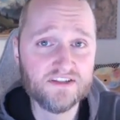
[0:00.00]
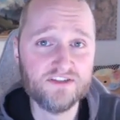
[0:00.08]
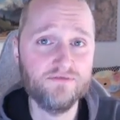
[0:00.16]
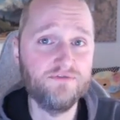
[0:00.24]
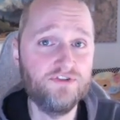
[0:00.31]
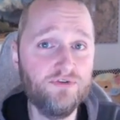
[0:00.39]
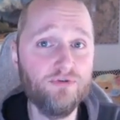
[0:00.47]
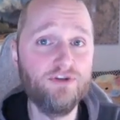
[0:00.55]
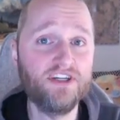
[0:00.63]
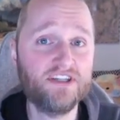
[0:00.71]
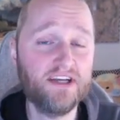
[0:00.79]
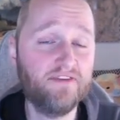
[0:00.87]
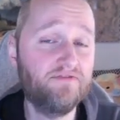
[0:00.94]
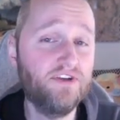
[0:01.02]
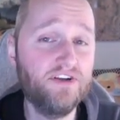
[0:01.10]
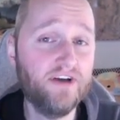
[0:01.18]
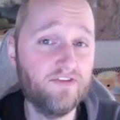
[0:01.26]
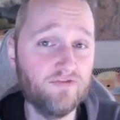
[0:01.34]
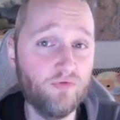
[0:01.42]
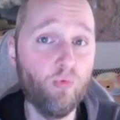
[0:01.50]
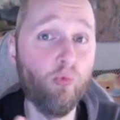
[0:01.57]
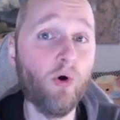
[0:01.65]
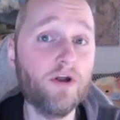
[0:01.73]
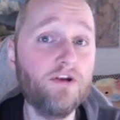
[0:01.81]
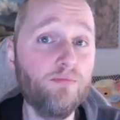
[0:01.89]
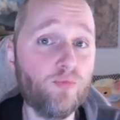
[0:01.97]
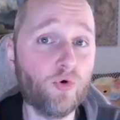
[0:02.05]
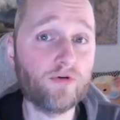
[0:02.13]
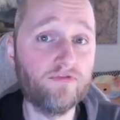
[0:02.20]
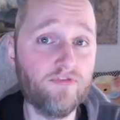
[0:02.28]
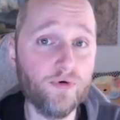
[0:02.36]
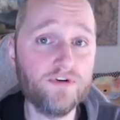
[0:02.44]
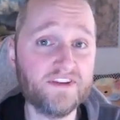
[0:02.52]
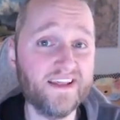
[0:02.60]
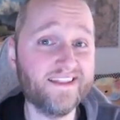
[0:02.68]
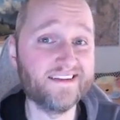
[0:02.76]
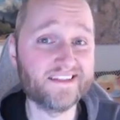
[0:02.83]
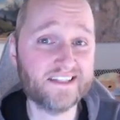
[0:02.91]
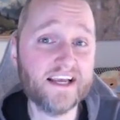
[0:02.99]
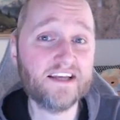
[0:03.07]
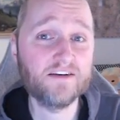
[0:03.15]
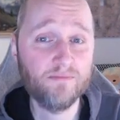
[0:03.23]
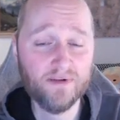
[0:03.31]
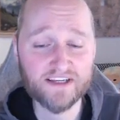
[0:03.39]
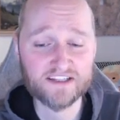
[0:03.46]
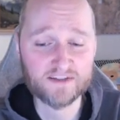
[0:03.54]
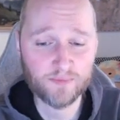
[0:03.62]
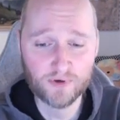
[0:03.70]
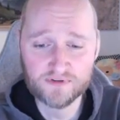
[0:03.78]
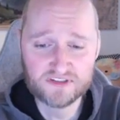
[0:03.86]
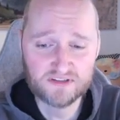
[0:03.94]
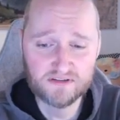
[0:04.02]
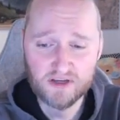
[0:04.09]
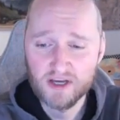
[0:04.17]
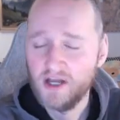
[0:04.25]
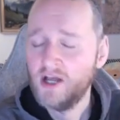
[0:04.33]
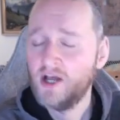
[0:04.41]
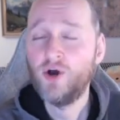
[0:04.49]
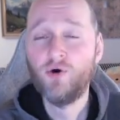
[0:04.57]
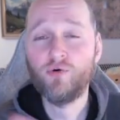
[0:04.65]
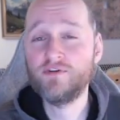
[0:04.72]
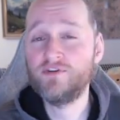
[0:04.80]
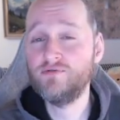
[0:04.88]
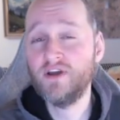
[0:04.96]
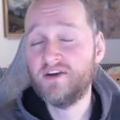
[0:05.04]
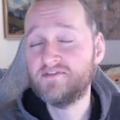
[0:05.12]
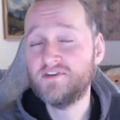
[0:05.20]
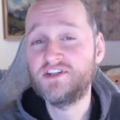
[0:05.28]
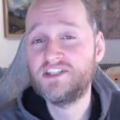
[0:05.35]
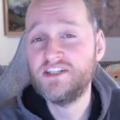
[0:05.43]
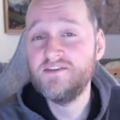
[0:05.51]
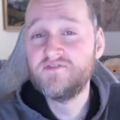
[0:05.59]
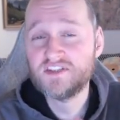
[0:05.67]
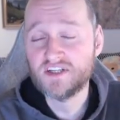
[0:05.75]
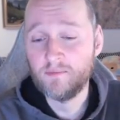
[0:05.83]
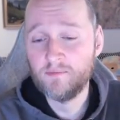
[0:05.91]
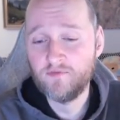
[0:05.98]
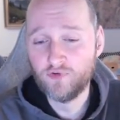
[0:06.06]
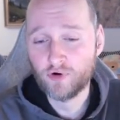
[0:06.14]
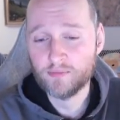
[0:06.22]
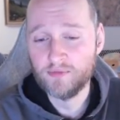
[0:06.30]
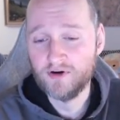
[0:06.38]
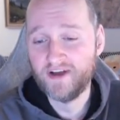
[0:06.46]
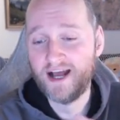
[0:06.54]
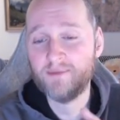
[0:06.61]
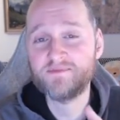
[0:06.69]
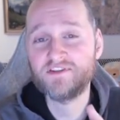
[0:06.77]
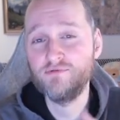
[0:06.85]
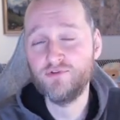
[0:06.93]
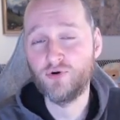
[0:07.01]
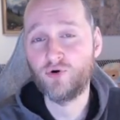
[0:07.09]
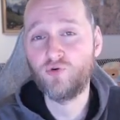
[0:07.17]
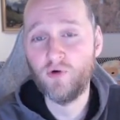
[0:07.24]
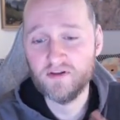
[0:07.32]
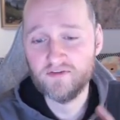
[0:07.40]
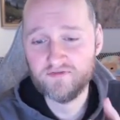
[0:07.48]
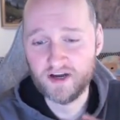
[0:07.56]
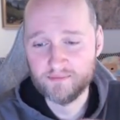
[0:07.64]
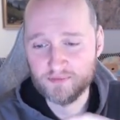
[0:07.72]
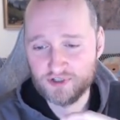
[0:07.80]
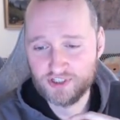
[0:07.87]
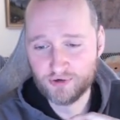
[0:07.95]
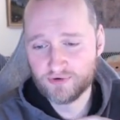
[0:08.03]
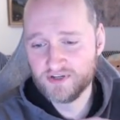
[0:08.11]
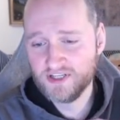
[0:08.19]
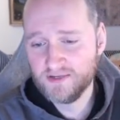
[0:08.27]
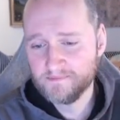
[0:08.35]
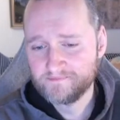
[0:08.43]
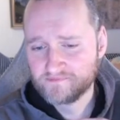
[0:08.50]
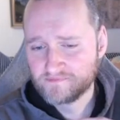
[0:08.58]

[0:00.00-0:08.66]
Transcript: So do you just need to have one more vote than the second placed person? Or do you have to achieve some form of absolute or qualified majority?